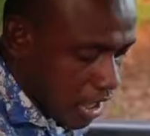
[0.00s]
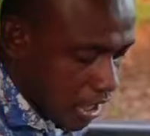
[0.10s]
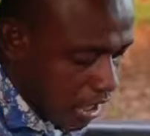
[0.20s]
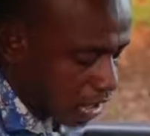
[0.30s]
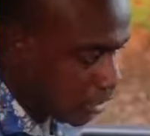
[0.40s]

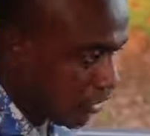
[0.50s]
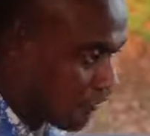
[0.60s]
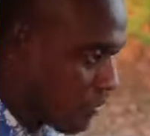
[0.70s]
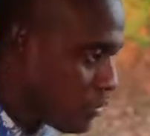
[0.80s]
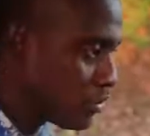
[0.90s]
your
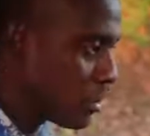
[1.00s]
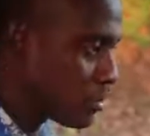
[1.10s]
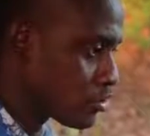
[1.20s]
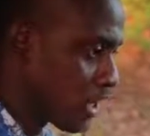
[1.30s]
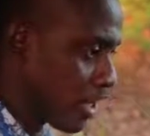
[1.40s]
phone
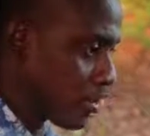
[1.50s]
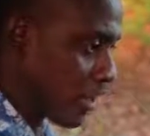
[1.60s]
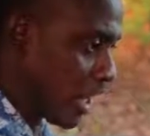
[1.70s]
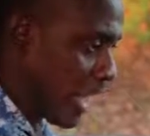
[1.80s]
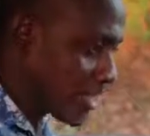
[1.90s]
so that you
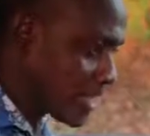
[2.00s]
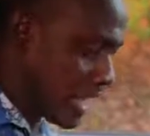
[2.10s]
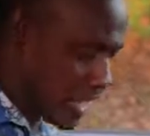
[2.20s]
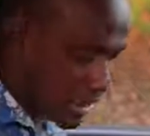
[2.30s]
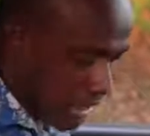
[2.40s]
can
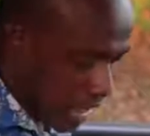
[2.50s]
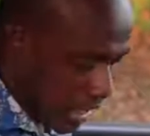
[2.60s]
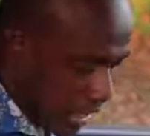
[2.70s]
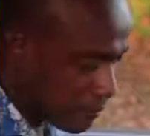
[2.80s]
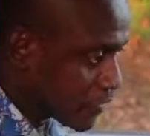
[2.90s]
access
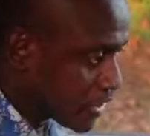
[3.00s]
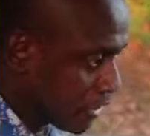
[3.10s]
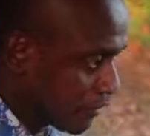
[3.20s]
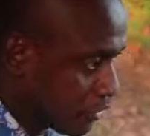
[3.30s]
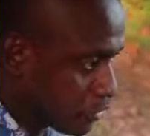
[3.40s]
the
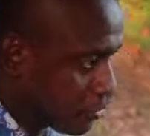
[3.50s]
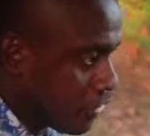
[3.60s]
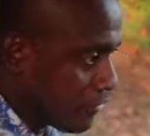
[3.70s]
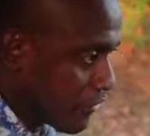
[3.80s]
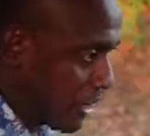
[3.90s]
phone
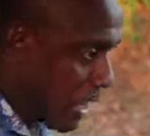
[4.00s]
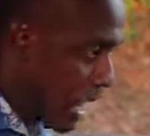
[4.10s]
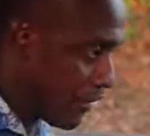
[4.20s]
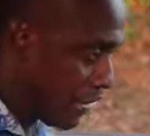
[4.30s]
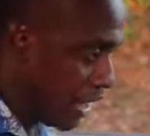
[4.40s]

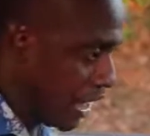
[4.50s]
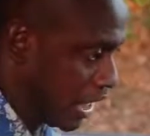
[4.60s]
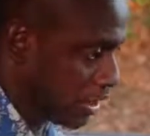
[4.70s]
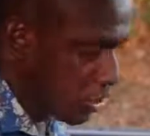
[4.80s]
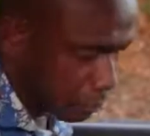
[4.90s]
via
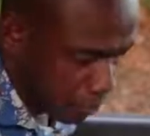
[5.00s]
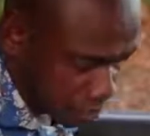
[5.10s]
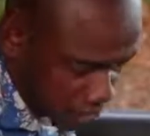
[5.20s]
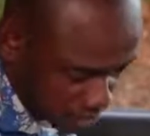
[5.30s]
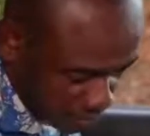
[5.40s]
the
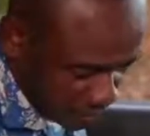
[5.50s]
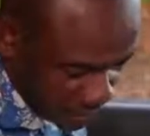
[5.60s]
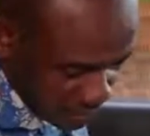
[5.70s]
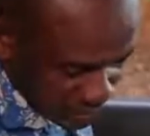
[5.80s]
multimedia